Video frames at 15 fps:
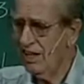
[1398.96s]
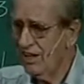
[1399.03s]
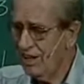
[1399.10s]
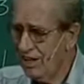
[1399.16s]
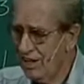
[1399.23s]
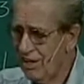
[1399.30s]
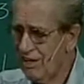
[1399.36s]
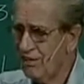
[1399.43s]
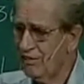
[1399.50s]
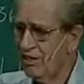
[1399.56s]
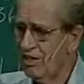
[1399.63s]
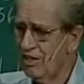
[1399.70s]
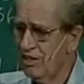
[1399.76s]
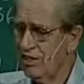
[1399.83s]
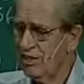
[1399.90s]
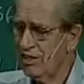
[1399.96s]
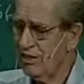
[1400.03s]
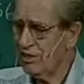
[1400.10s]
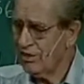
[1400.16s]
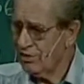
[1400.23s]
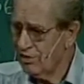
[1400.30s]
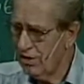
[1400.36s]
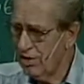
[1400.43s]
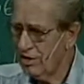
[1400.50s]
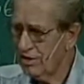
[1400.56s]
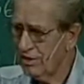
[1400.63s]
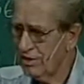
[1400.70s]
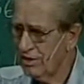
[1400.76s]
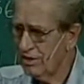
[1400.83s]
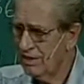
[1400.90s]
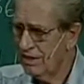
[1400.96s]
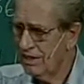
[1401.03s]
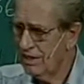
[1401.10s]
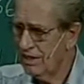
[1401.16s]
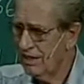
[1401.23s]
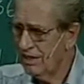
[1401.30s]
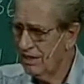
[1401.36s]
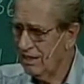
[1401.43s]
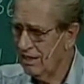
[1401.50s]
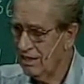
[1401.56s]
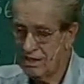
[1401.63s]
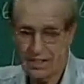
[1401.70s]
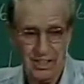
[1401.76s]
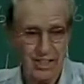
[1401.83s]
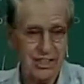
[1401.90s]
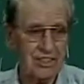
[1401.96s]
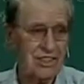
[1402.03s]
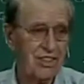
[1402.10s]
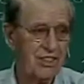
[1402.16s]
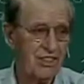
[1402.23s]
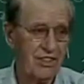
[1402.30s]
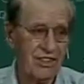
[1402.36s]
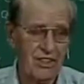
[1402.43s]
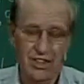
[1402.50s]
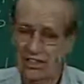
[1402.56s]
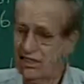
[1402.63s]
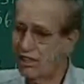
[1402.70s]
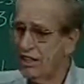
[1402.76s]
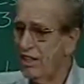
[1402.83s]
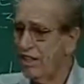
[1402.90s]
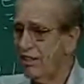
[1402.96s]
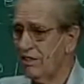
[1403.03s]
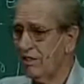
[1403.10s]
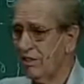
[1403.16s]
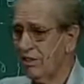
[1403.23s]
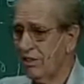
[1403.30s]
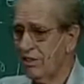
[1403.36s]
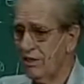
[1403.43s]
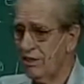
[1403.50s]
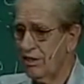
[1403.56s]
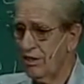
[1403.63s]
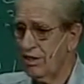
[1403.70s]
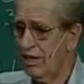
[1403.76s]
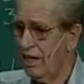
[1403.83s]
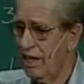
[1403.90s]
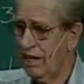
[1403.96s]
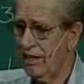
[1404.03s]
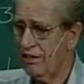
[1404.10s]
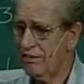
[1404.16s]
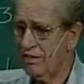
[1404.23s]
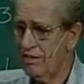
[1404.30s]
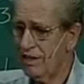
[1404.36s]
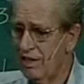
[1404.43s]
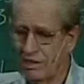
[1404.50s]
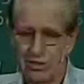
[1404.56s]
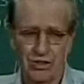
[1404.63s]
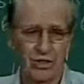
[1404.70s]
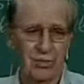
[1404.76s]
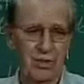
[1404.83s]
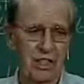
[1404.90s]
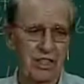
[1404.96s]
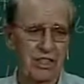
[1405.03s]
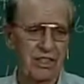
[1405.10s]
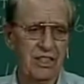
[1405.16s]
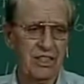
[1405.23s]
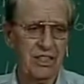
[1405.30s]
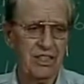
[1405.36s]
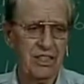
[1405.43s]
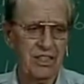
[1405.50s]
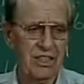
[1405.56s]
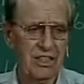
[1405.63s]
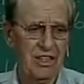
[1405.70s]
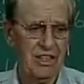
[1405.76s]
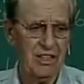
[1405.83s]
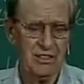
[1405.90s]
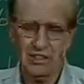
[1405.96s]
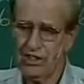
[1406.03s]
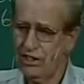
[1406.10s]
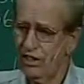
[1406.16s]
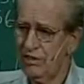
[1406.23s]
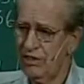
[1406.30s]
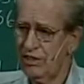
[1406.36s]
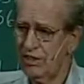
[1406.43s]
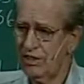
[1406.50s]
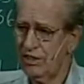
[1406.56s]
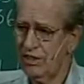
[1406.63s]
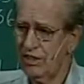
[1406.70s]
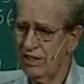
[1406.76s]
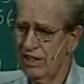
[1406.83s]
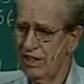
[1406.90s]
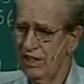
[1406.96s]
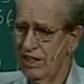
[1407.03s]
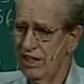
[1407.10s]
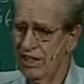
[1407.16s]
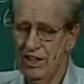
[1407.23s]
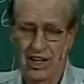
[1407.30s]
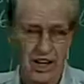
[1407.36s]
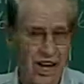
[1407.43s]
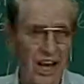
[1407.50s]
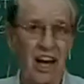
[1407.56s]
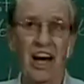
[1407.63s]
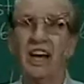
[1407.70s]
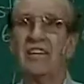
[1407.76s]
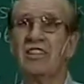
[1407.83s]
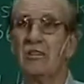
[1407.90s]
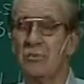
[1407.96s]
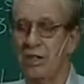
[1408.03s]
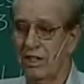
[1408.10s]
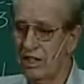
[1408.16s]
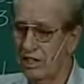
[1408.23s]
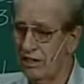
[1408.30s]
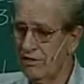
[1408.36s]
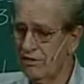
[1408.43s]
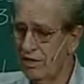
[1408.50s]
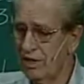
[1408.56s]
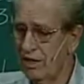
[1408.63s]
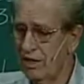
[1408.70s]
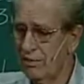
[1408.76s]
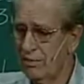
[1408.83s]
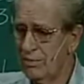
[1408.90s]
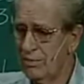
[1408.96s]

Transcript: of the cross. And again, nothing else could have consummated our salvation. He had to be lifted up,